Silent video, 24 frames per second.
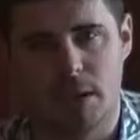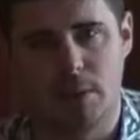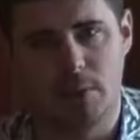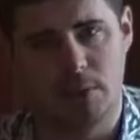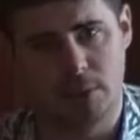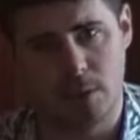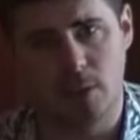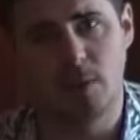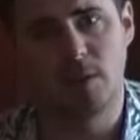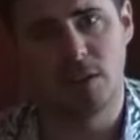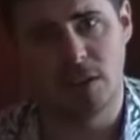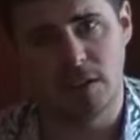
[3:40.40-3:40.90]
I
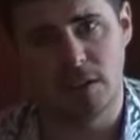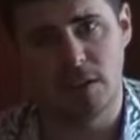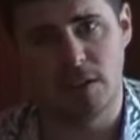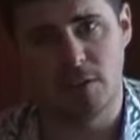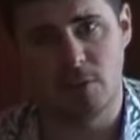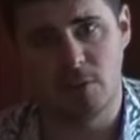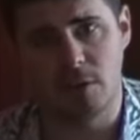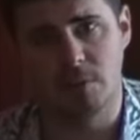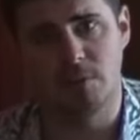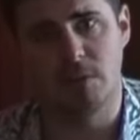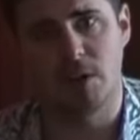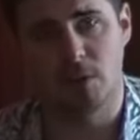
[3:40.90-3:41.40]
was holding the
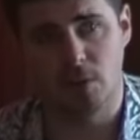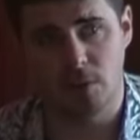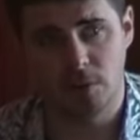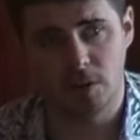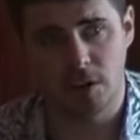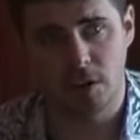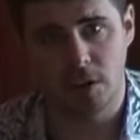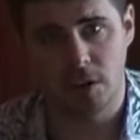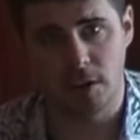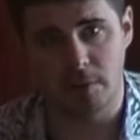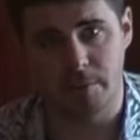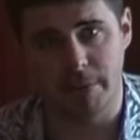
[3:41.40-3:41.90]
script the whole
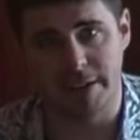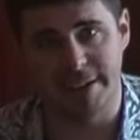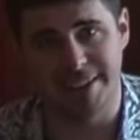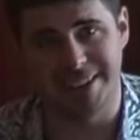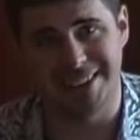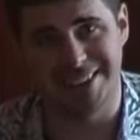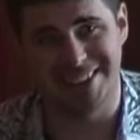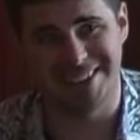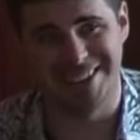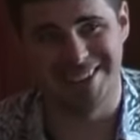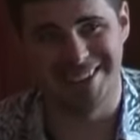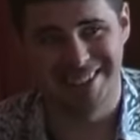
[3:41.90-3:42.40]
time.
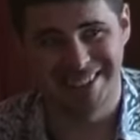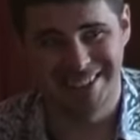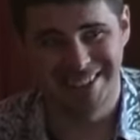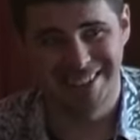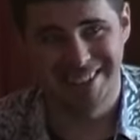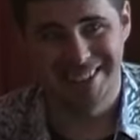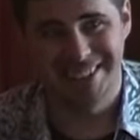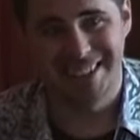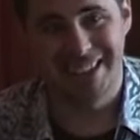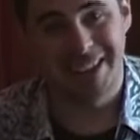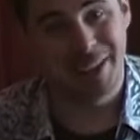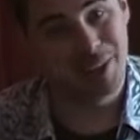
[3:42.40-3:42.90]

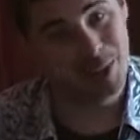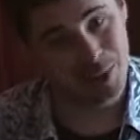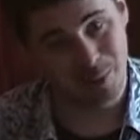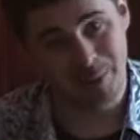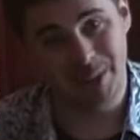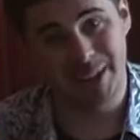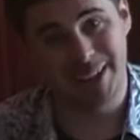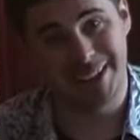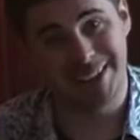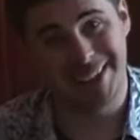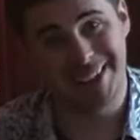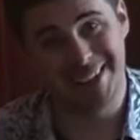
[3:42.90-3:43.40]
So
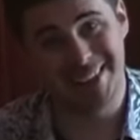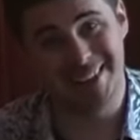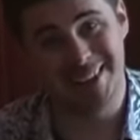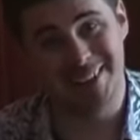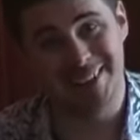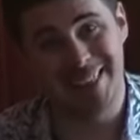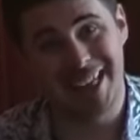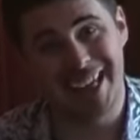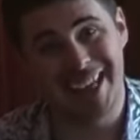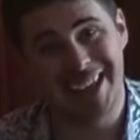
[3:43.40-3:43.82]
we're going to need to do